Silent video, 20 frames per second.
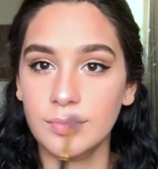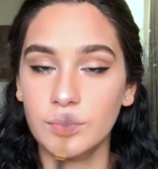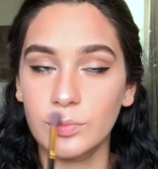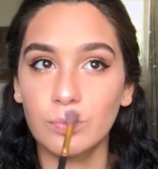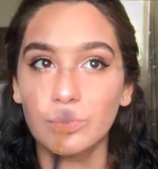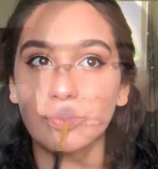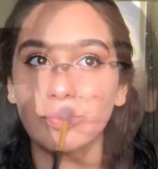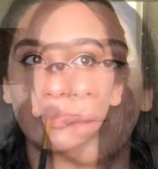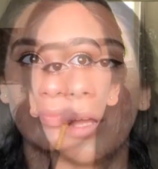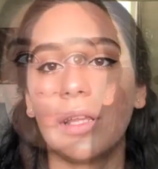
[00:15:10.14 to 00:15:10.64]

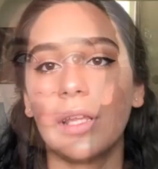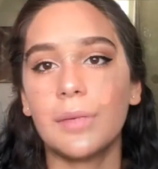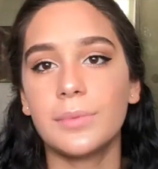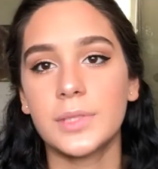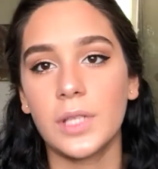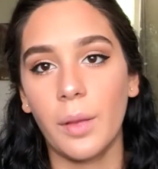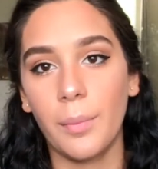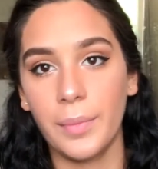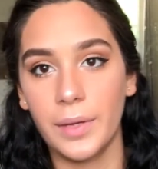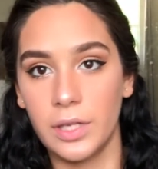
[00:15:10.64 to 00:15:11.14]
For my
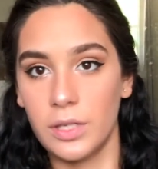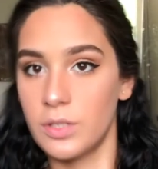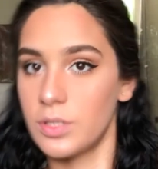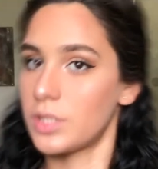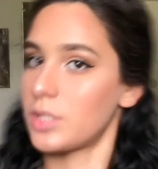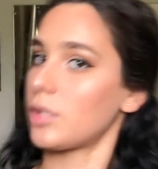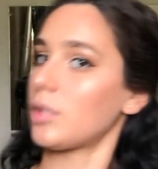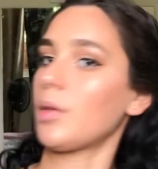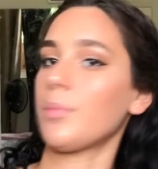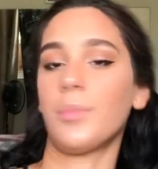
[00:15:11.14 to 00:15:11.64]
lips, I'll be
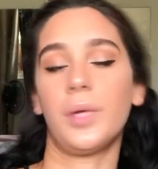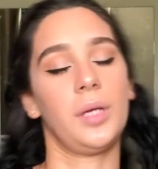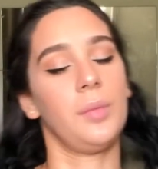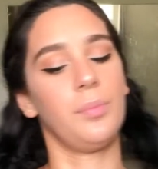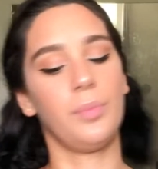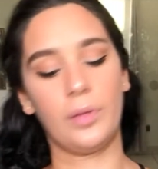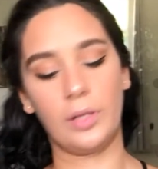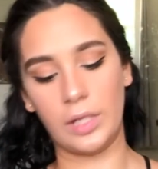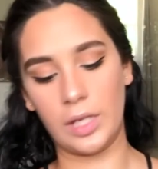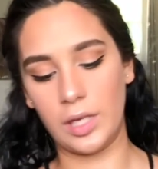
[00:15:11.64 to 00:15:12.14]
using the
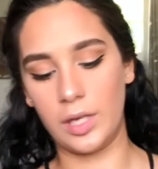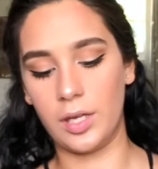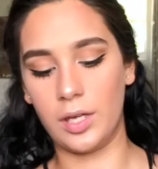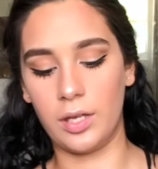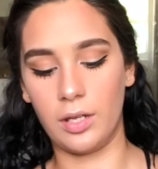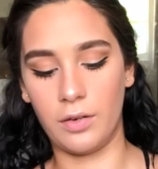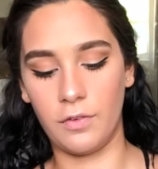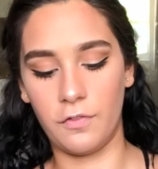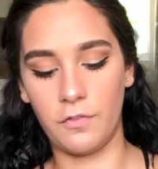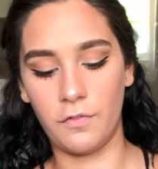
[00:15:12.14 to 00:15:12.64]

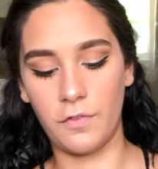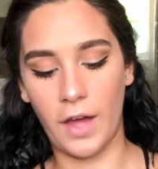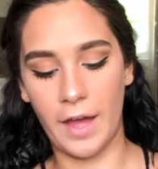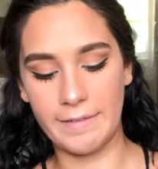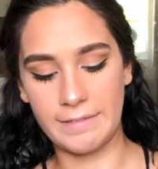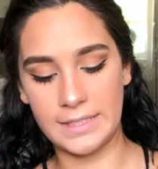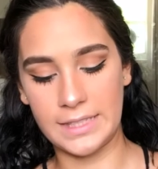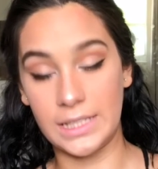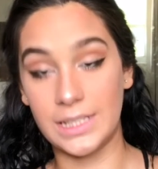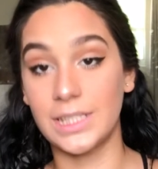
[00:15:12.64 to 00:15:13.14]
Maybelline
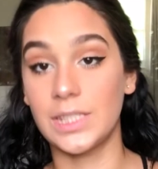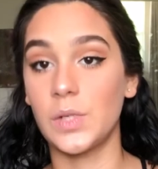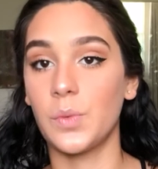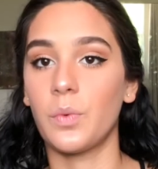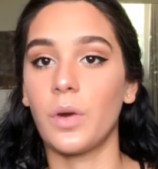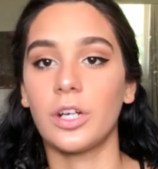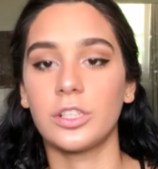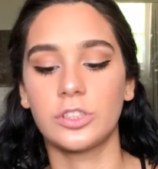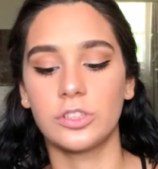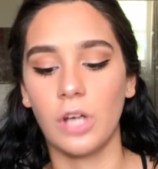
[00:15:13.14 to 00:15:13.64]
560
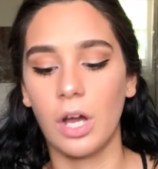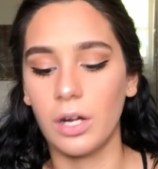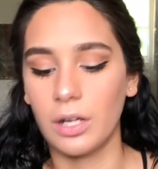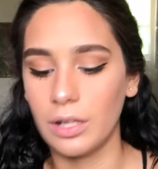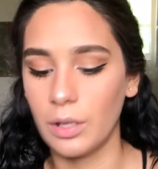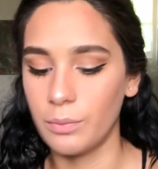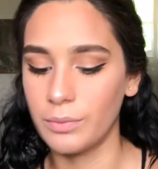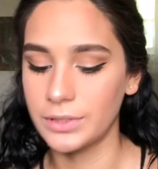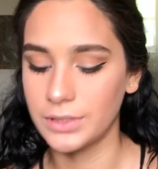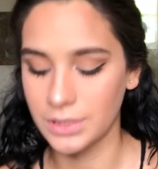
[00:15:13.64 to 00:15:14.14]
Raw
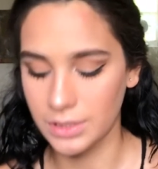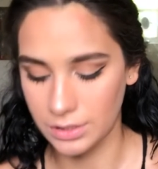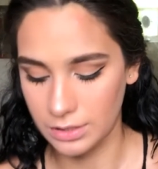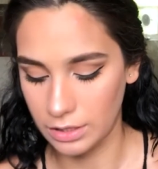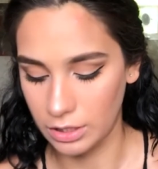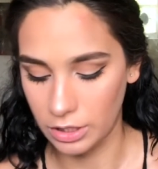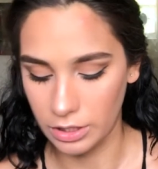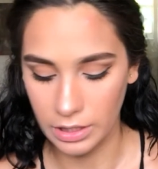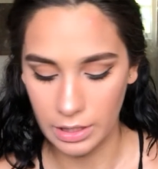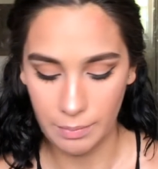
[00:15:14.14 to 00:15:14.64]
Chocolate, which is
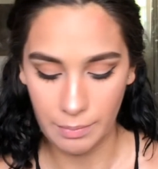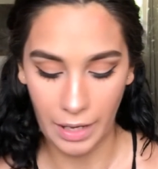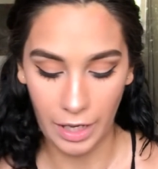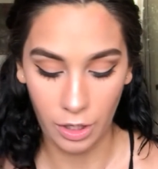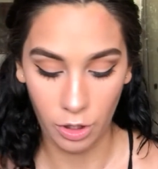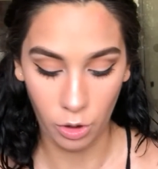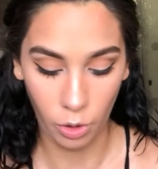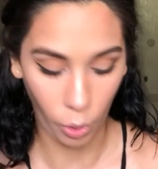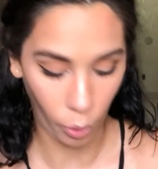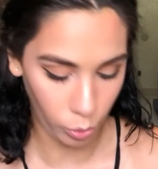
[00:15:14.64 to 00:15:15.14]
literally my
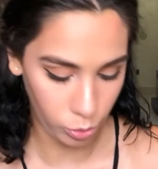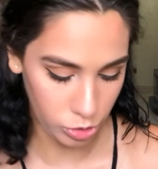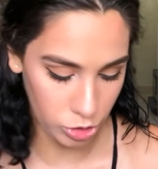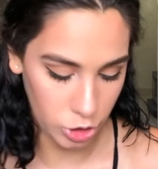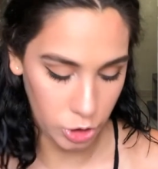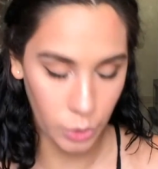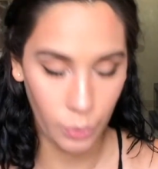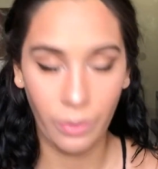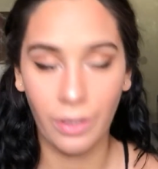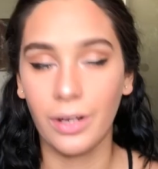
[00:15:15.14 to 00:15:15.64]

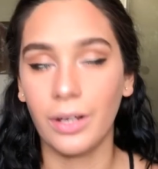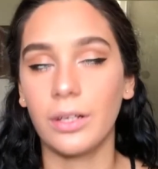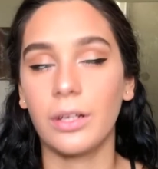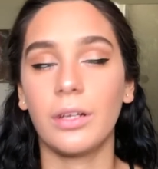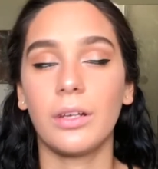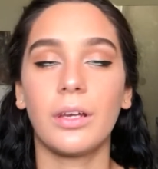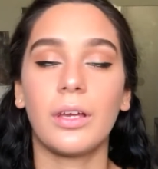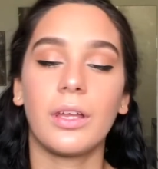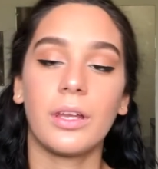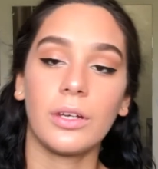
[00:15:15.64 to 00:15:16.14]
go-to, and I
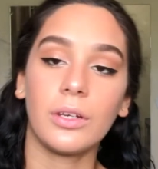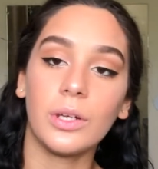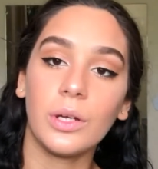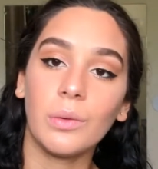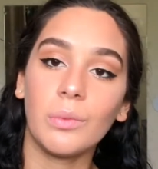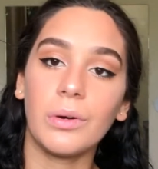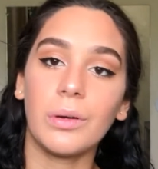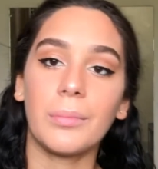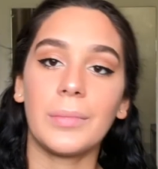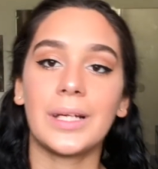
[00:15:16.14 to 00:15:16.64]
need to get a
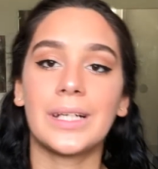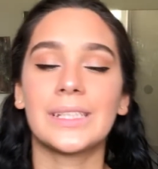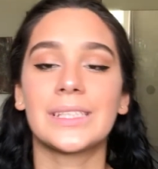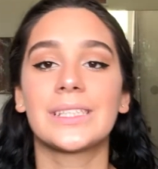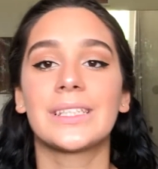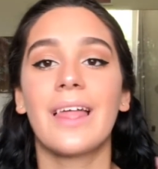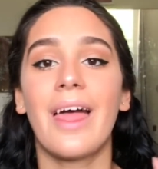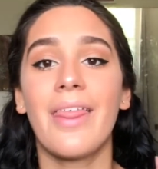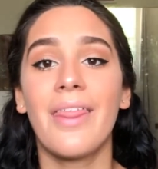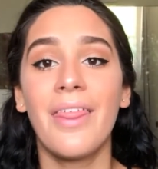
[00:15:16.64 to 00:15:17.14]
new one
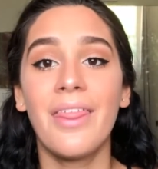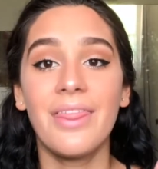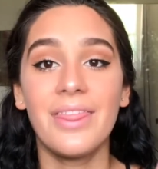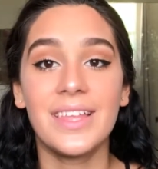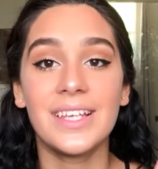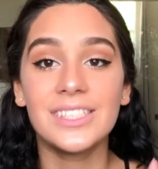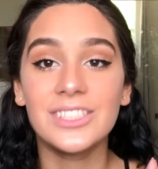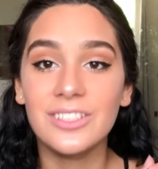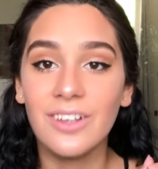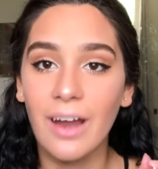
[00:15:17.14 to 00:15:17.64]
because
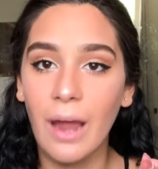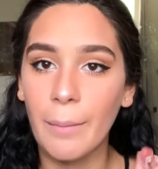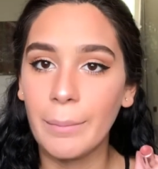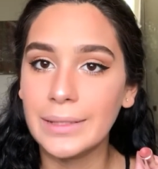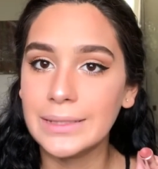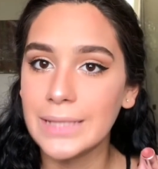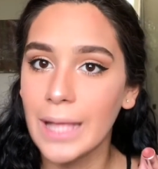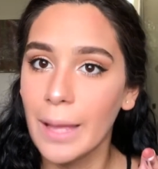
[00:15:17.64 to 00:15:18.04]
this crap is